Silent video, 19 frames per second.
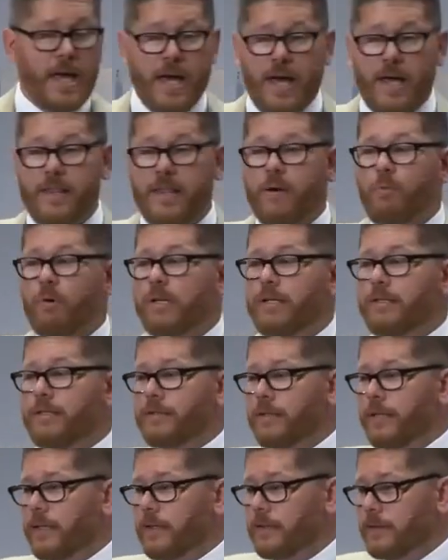uh, they would
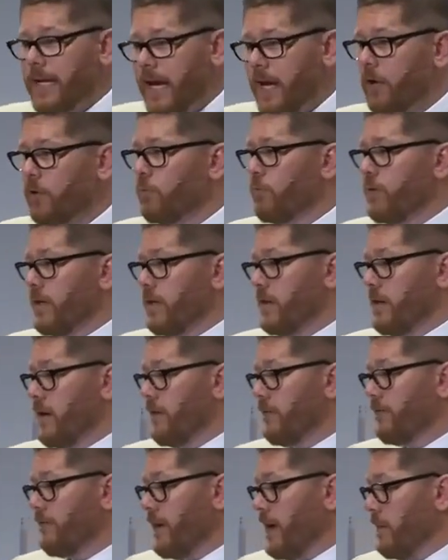sit down with
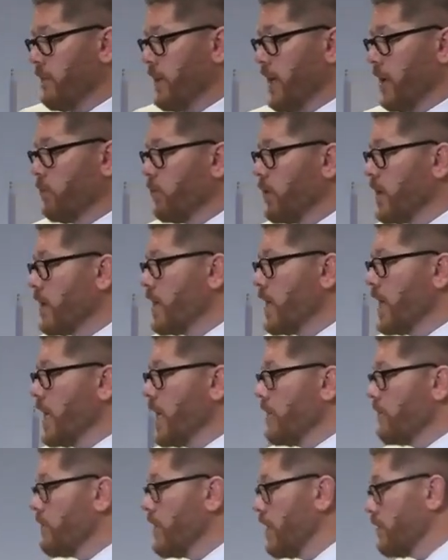their family on one of the
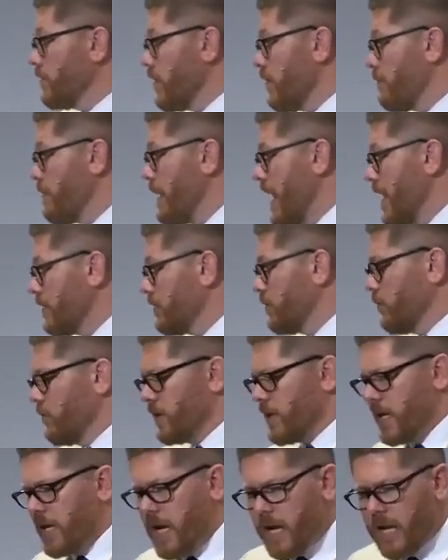evenings of Passover.
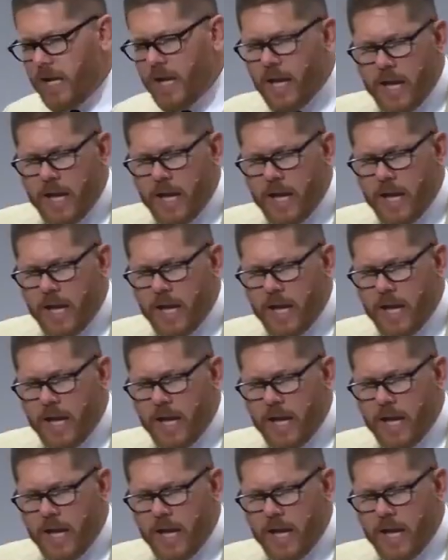They kind of